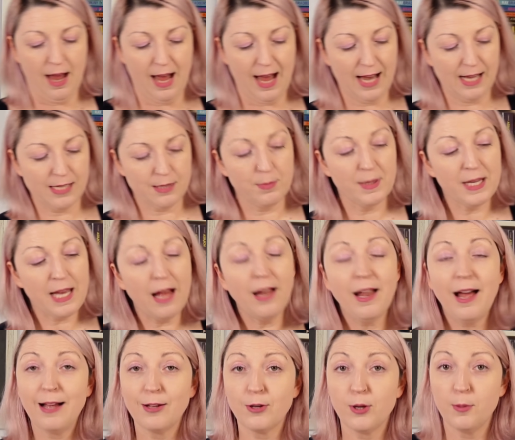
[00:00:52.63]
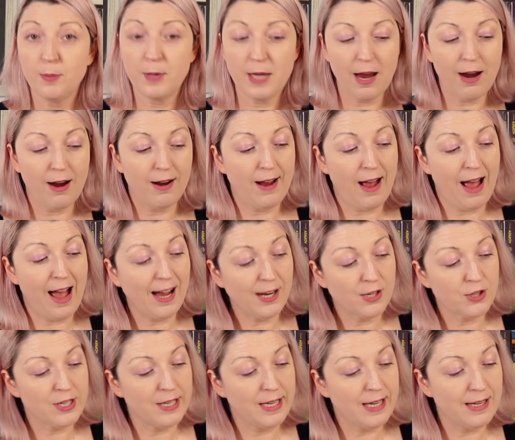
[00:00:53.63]
And Miguel Alcubierre
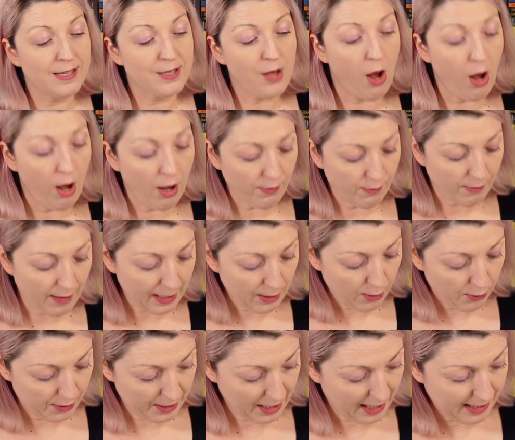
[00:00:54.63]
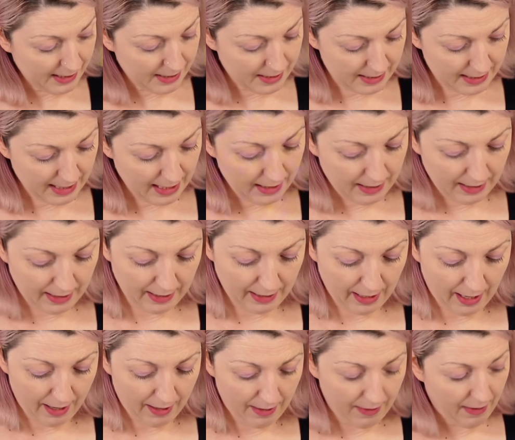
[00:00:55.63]
actually is on record as
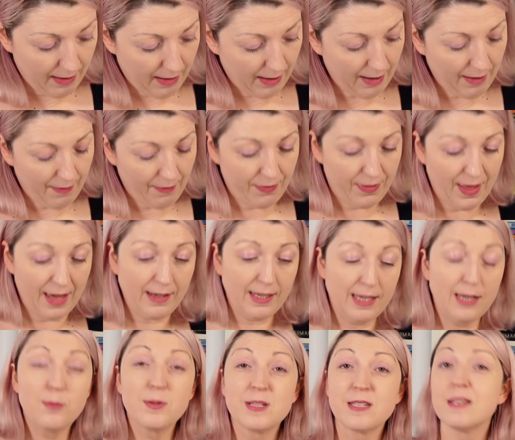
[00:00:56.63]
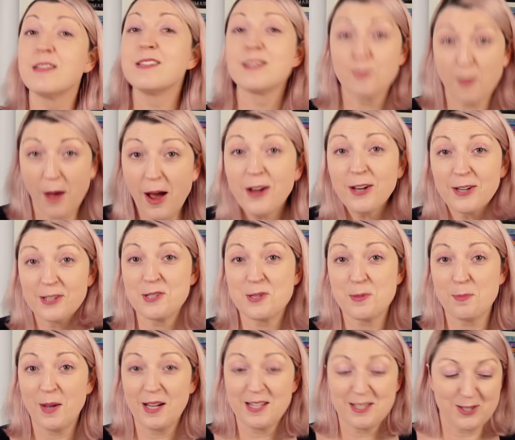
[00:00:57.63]
stating that he was
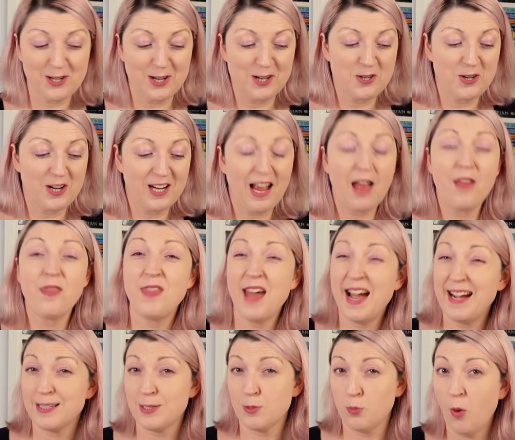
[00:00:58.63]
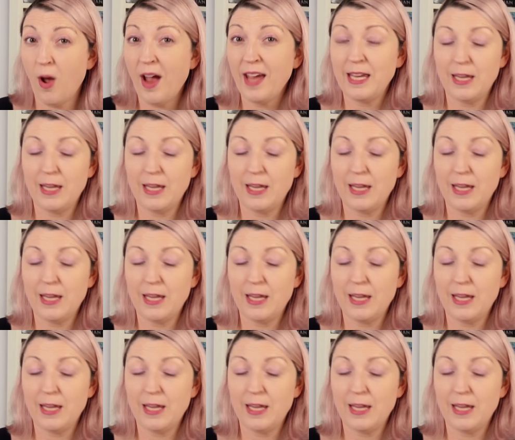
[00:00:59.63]
inspired by Star Trek, and that's why